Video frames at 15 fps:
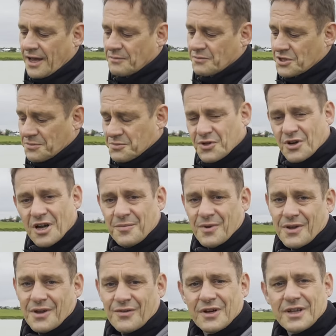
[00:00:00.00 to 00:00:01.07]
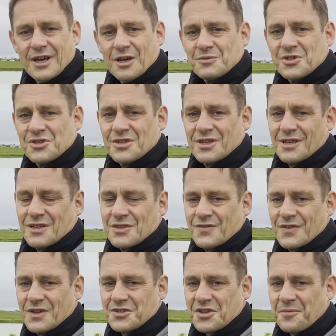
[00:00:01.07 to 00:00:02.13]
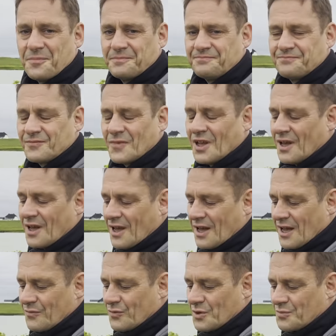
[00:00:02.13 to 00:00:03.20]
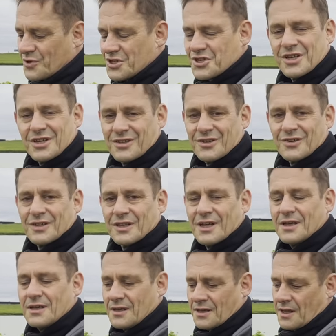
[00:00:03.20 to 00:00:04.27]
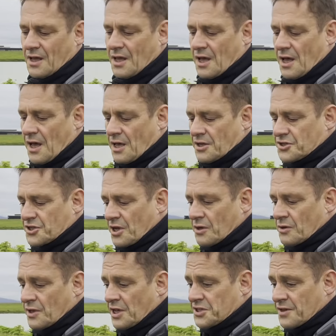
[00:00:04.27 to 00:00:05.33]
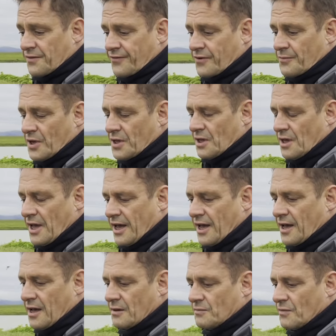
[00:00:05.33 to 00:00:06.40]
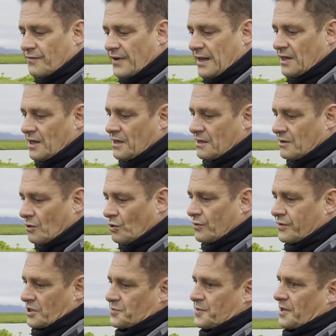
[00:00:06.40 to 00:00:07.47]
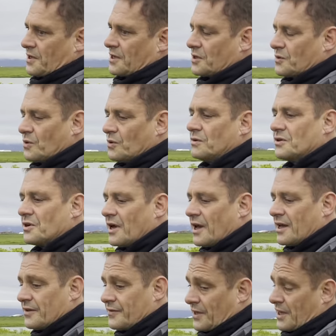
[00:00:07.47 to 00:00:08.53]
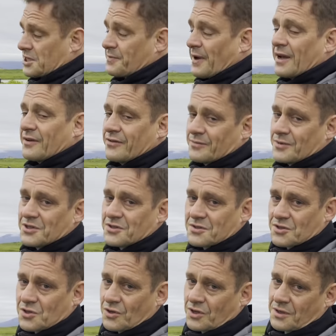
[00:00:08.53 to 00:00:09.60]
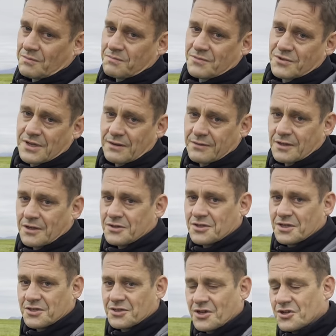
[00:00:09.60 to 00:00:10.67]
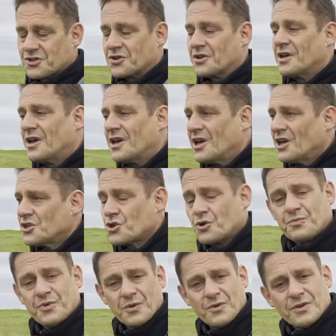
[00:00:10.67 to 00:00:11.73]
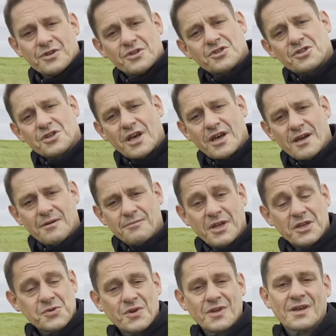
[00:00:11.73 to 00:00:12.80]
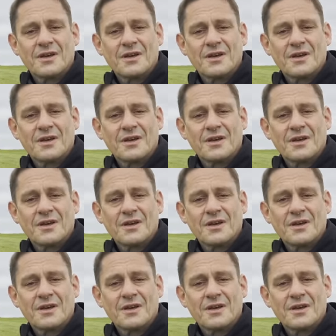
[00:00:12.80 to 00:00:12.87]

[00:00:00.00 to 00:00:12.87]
Subscribe, it really helps us to get those figures up, and we appreciate you doing that. So that's it from me. Valur, all things being equal, if he gets back from his soggy south coast excursion, should be with us next week.